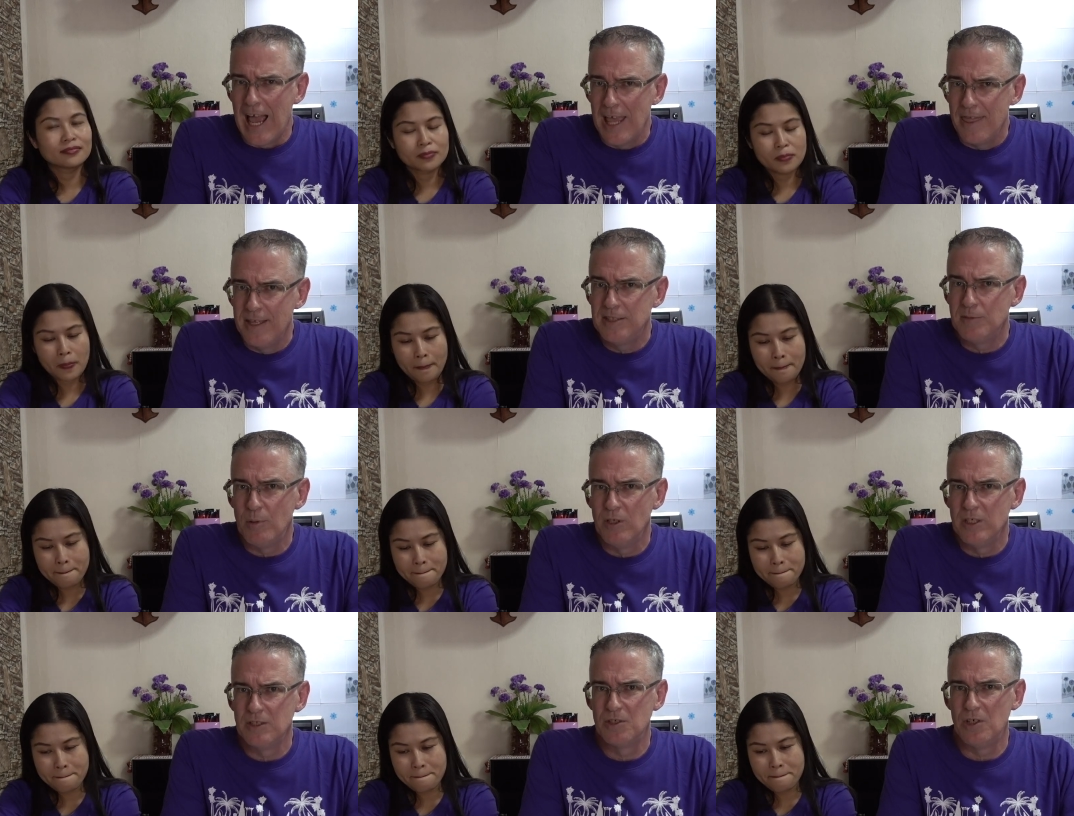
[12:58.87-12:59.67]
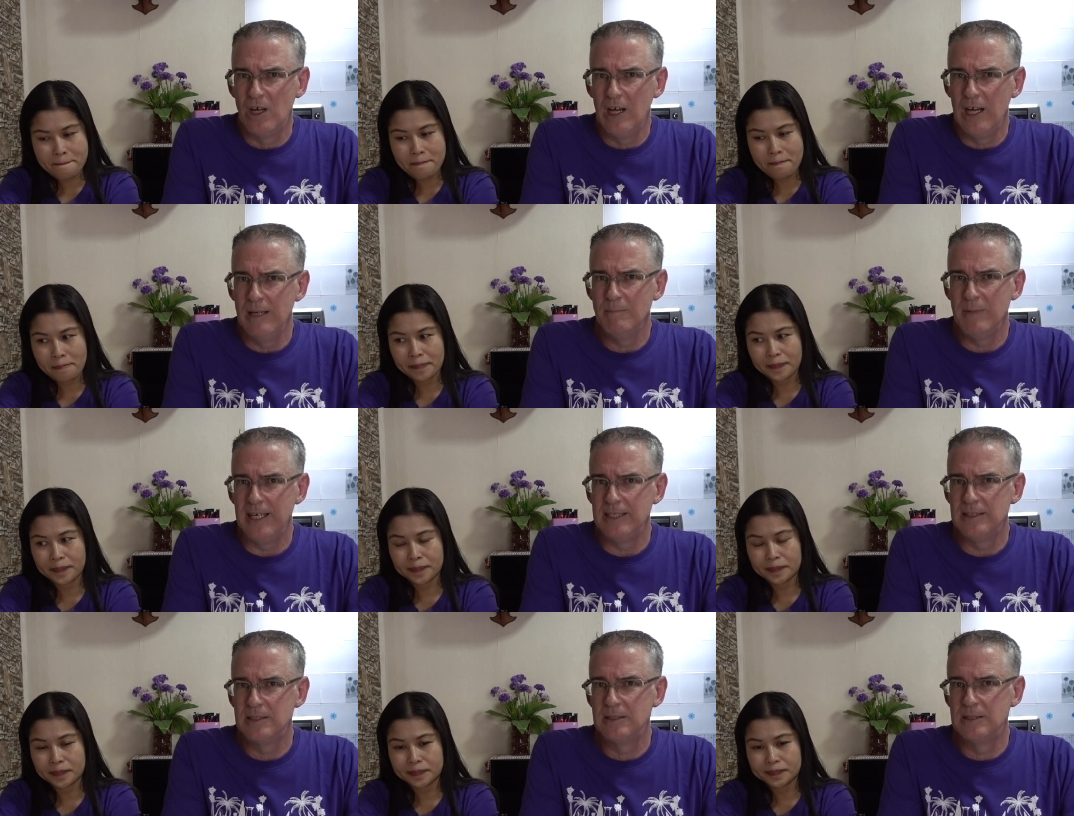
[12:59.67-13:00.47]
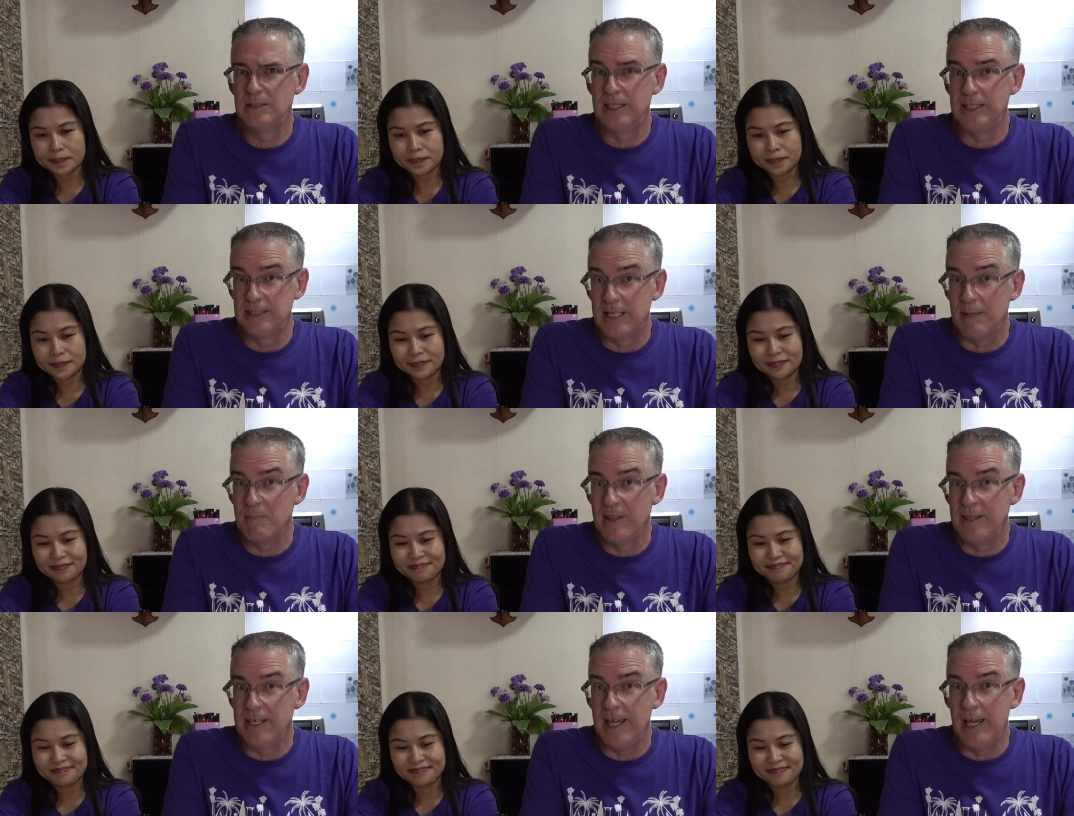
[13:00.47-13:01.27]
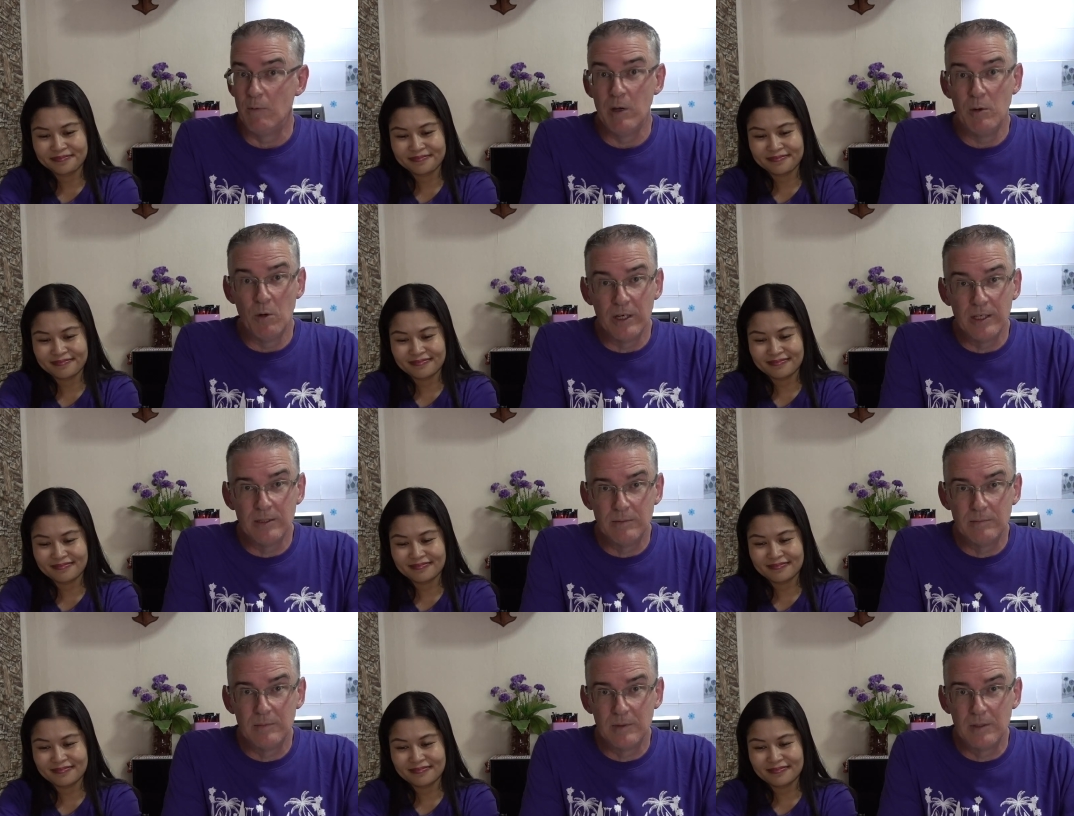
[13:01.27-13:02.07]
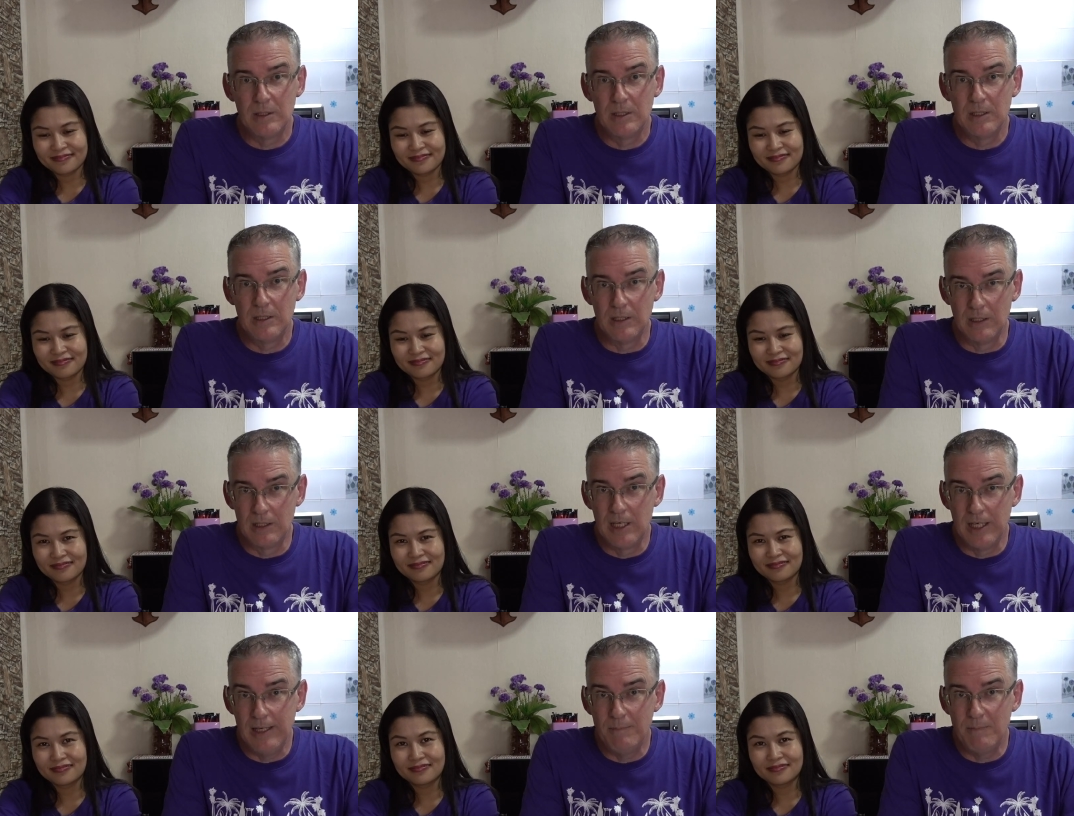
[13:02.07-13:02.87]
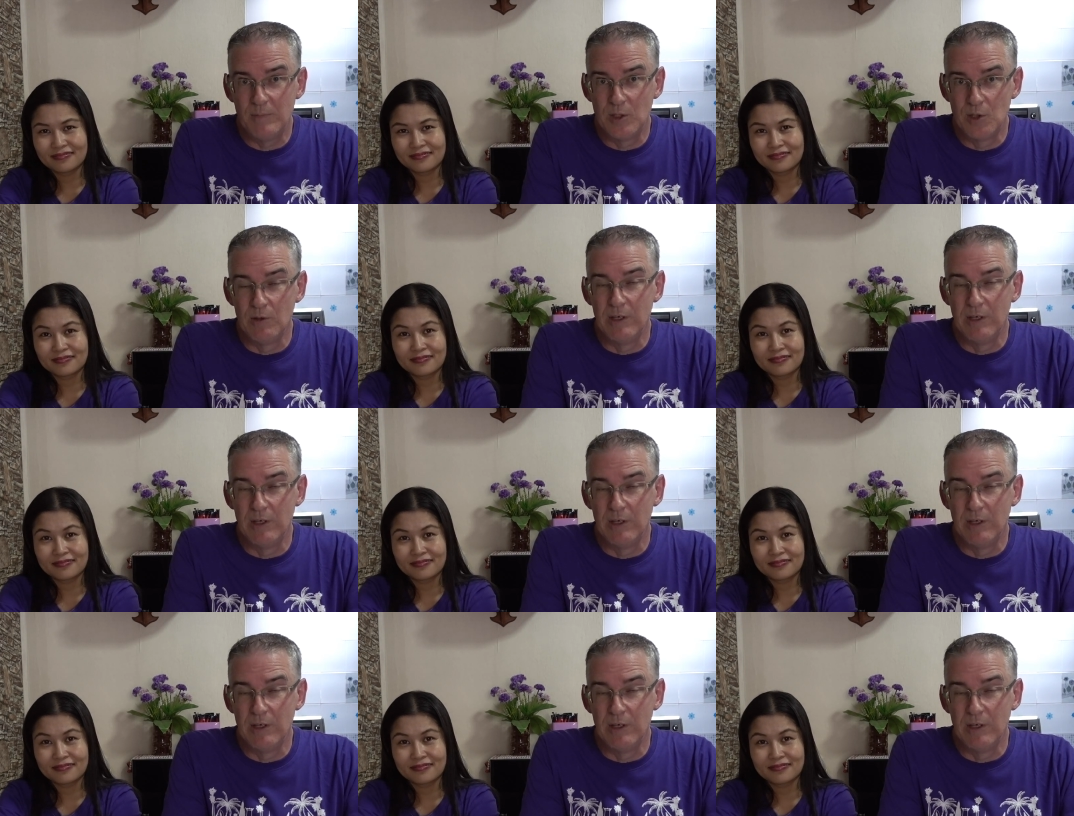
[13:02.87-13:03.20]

Speaker 1: at this point in time, it's it's up in the air. We want to keep